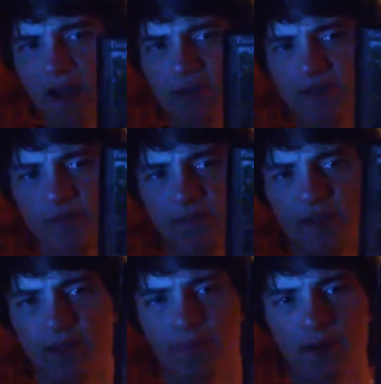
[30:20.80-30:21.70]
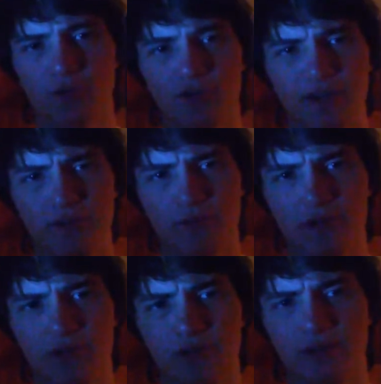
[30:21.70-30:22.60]
how much of a fucking parasite he
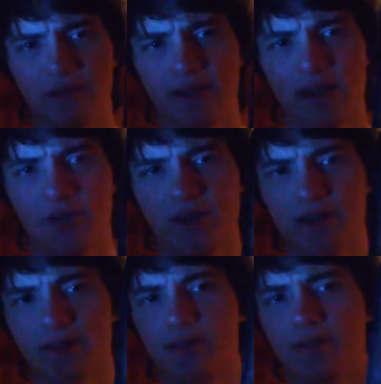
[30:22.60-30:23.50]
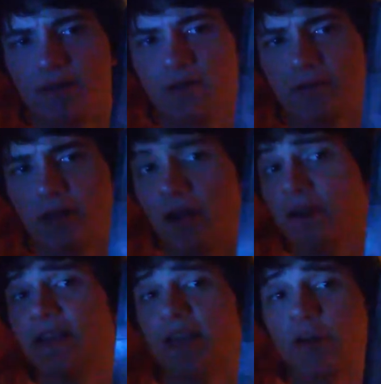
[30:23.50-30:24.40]
was. And how, like,
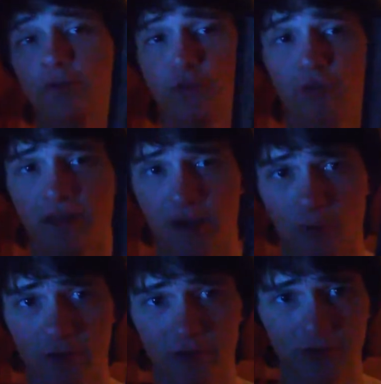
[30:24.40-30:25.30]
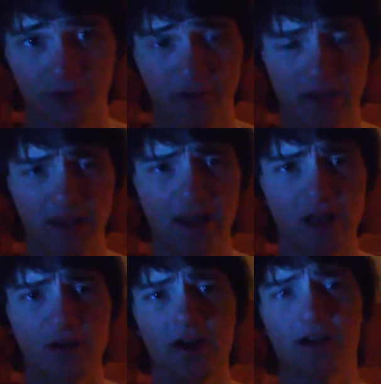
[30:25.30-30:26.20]
uncarefree that was.
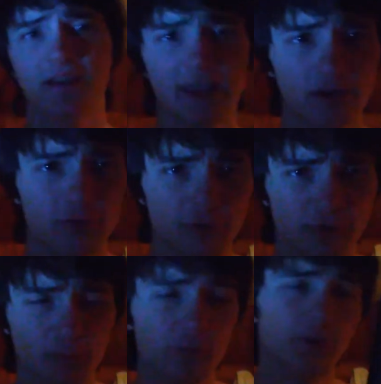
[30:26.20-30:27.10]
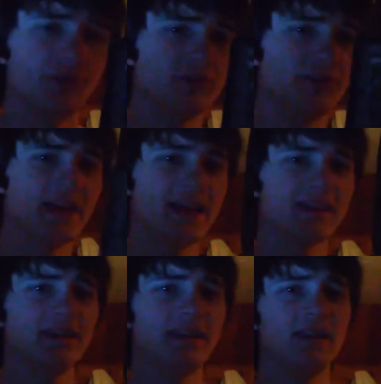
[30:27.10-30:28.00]
And how uncarefree it was that
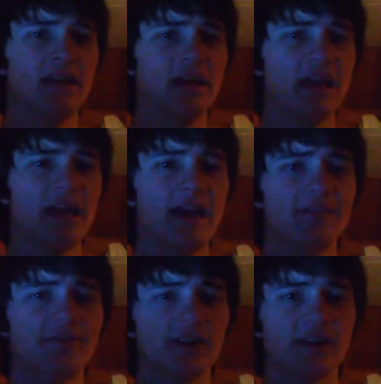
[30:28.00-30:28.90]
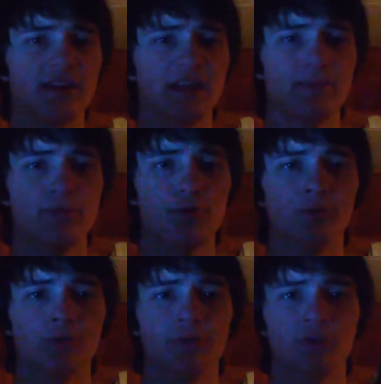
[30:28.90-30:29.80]
that kid had a fucking hate
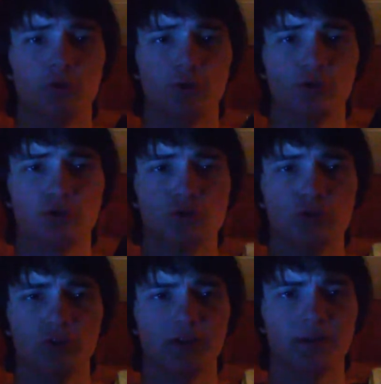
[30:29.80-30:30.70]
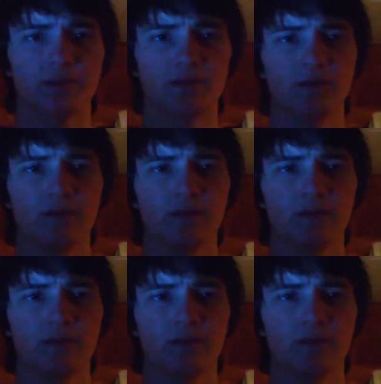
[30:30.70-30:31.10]
boner for yours truly.